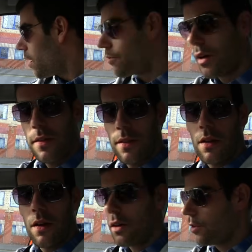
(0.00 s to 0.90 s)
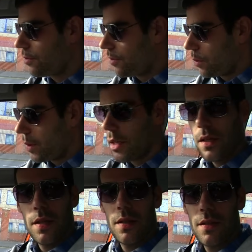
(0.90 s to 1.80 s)
I've rented the car just for a
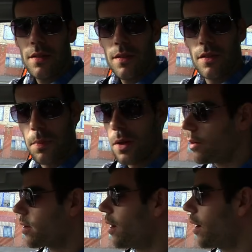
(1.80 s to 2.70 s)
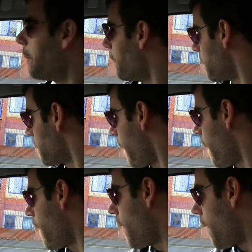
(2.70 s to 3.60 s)
week. Small little car.
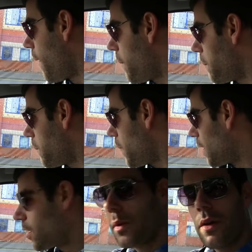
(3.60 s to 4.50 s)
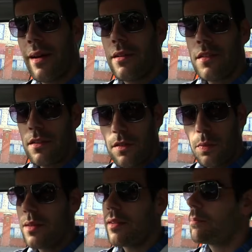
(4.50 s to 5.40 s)
And here we are outside
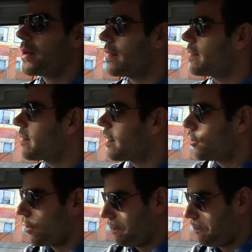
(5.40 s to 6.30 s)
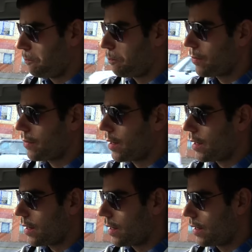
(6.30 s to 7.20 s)
Swinton Police Station.
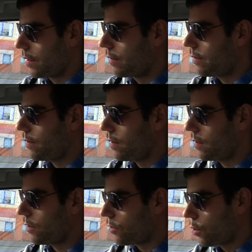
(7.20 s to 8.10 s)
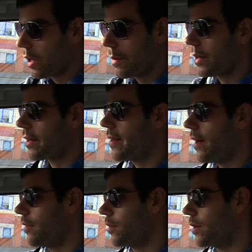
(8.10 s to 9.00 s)
And the story I'm going to
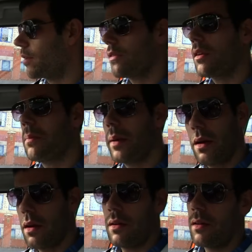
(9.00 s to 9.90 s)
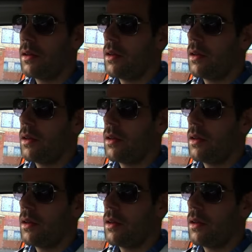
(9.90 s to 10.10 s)
tell you, it doesn't compare